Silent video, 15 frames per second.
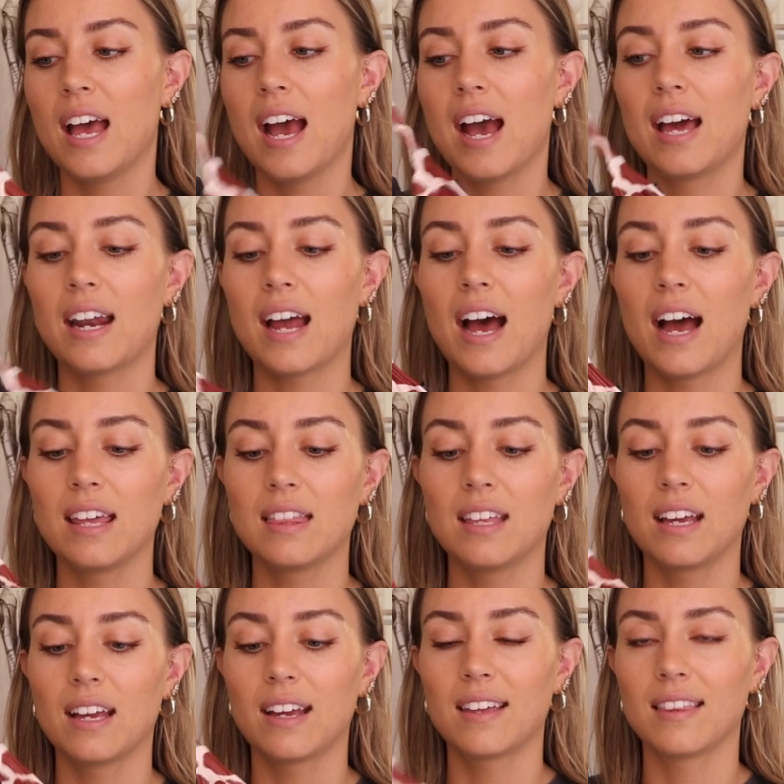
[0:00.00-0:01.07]
And I
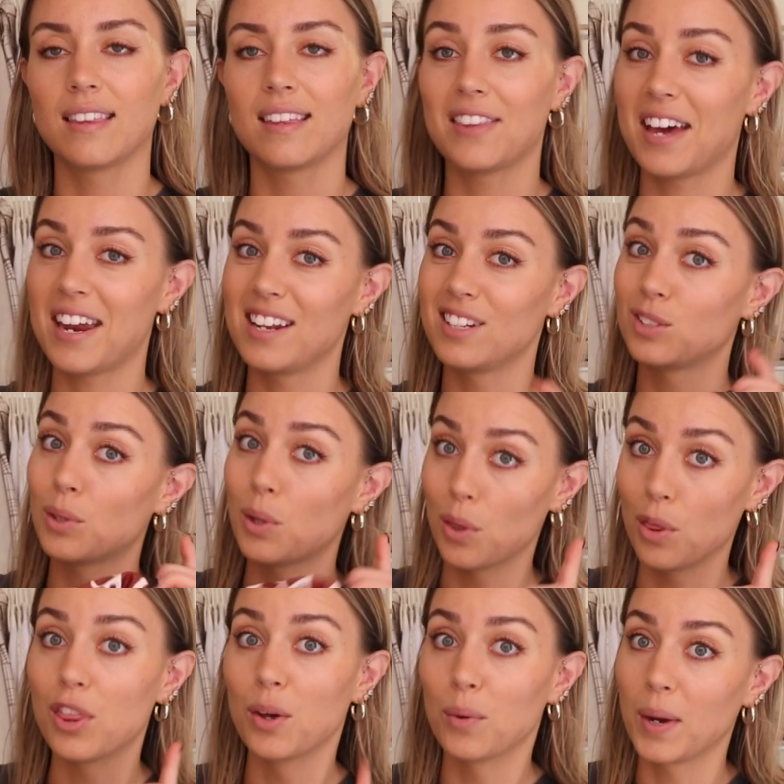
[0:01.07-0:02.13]
think that that is
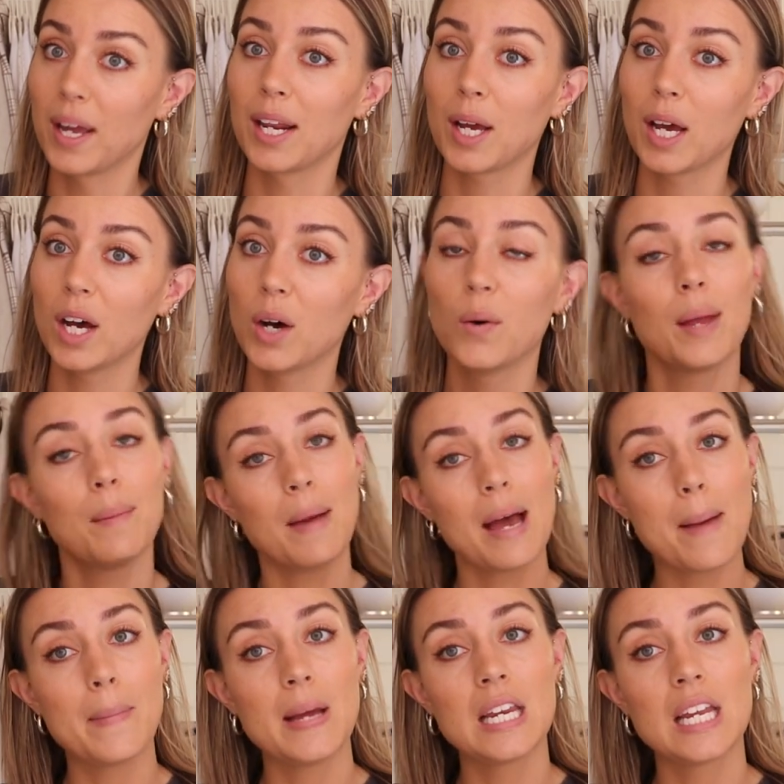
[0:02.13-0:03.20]
the way to go, in my
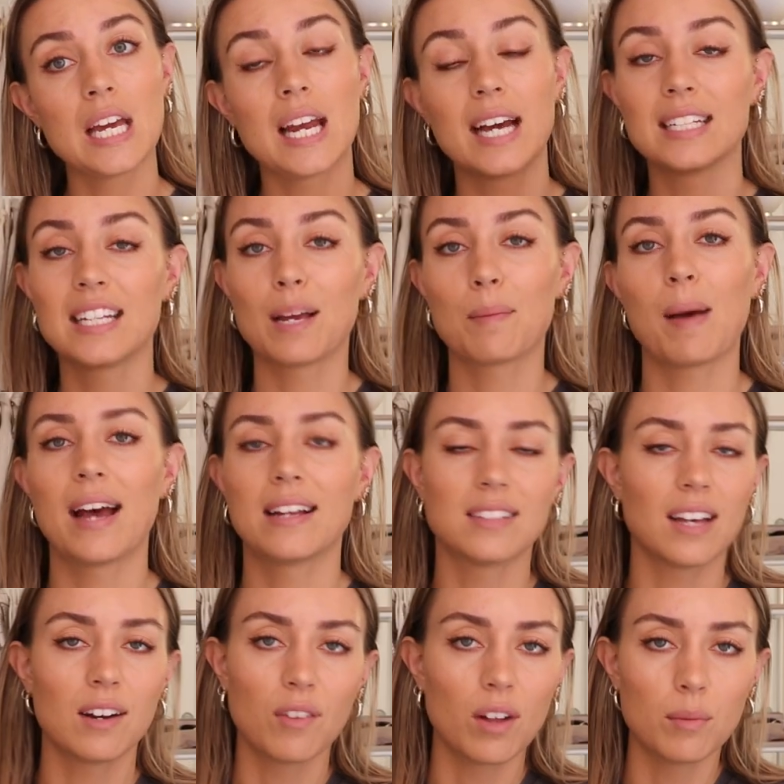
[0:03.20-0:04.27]
opinion. I take pads
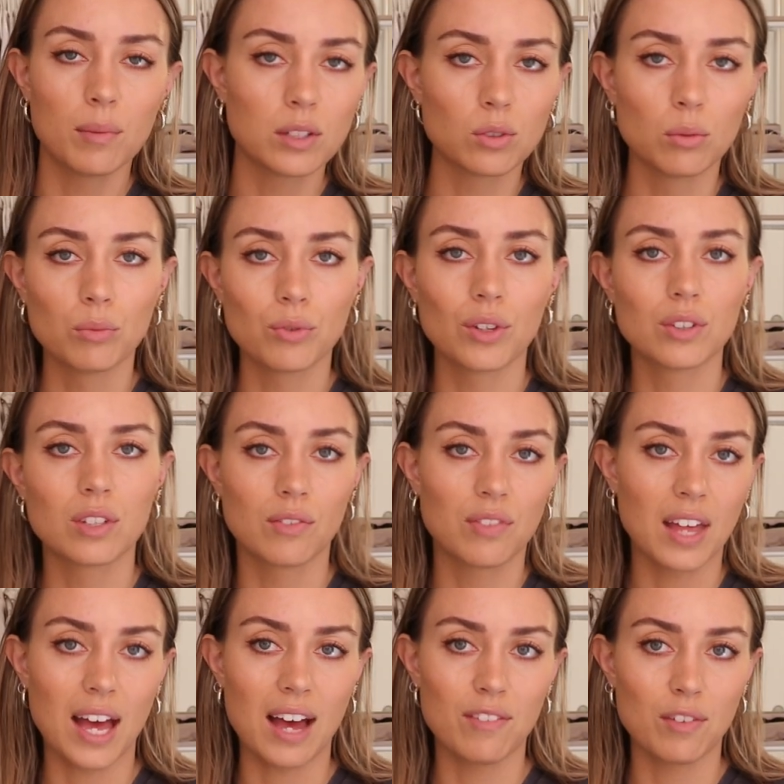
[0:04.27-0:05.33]
out of all my swimsuits if
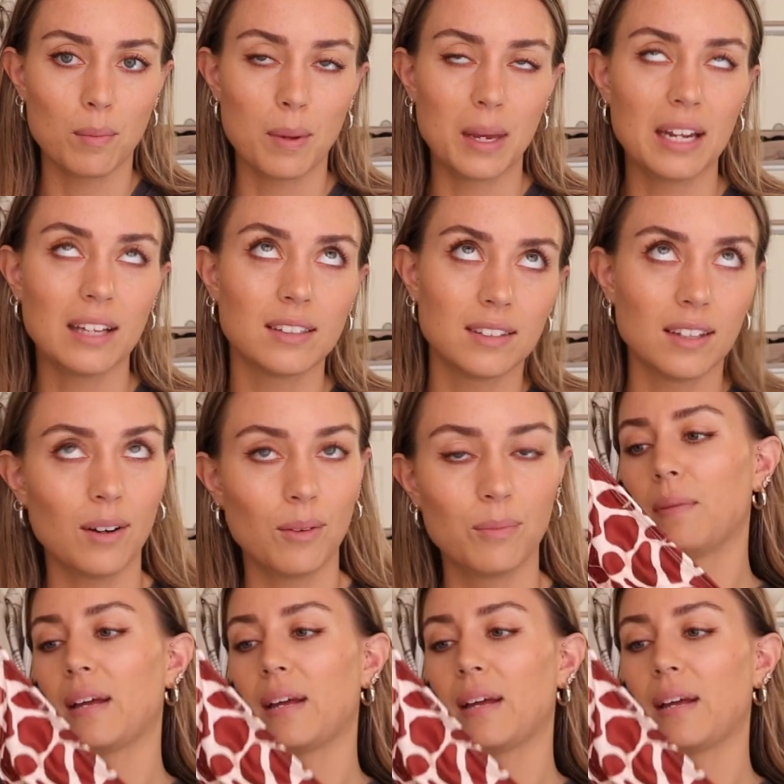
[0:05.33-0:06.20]
they have them in it, so.